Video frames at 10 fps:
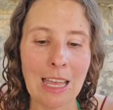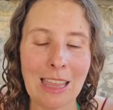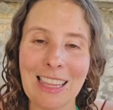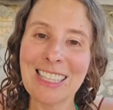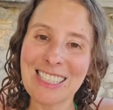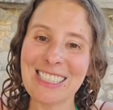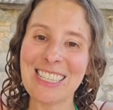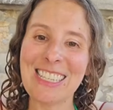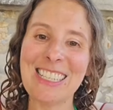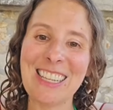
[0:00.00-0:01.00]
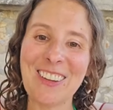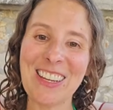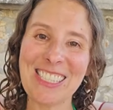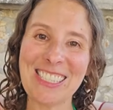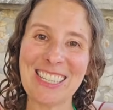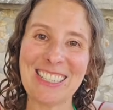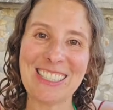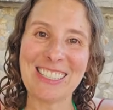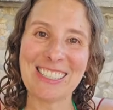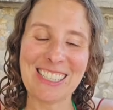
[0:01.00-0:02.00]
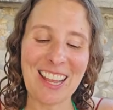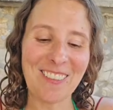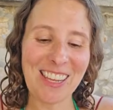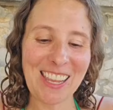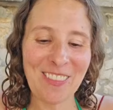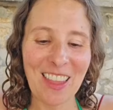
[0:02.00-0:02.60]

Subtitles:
let's dig into the questions, shall we?